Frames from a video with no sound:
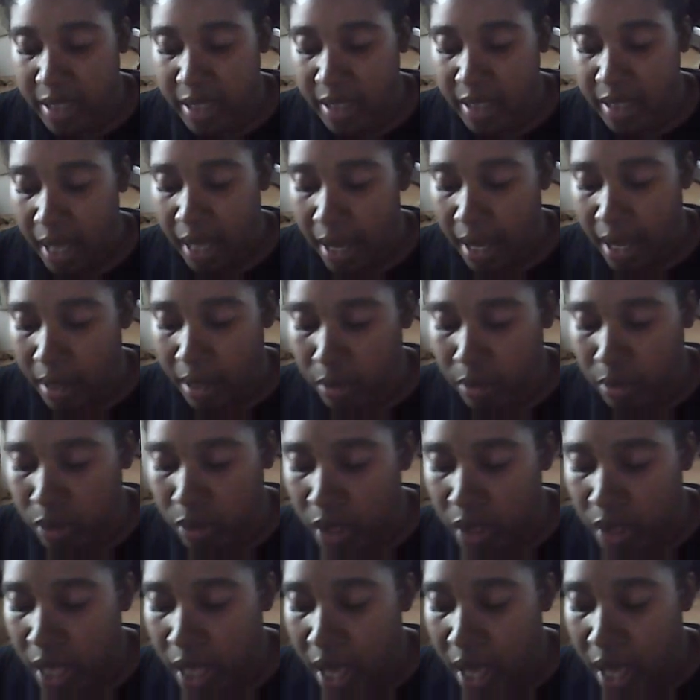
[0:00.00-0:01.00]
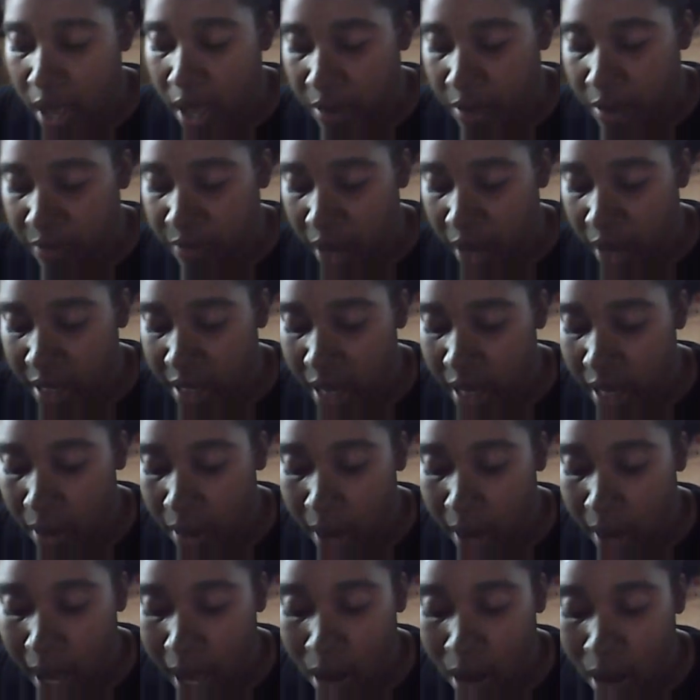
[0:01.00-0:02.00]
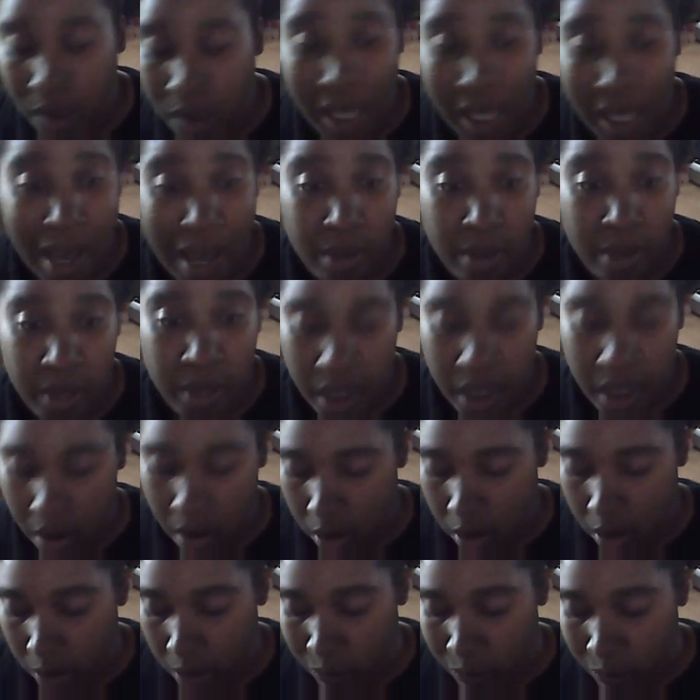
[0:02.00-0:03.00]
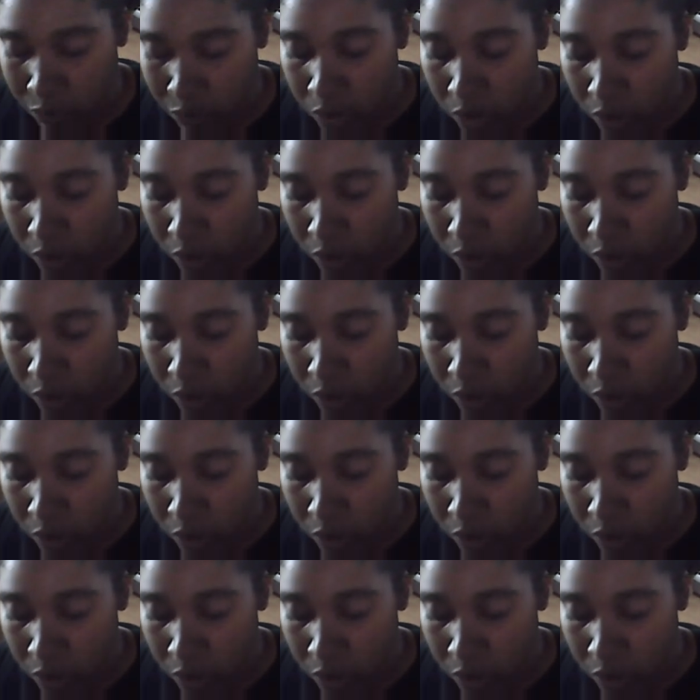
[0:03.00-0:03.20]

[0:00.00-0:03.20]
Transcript: sounds and find out how loud they are.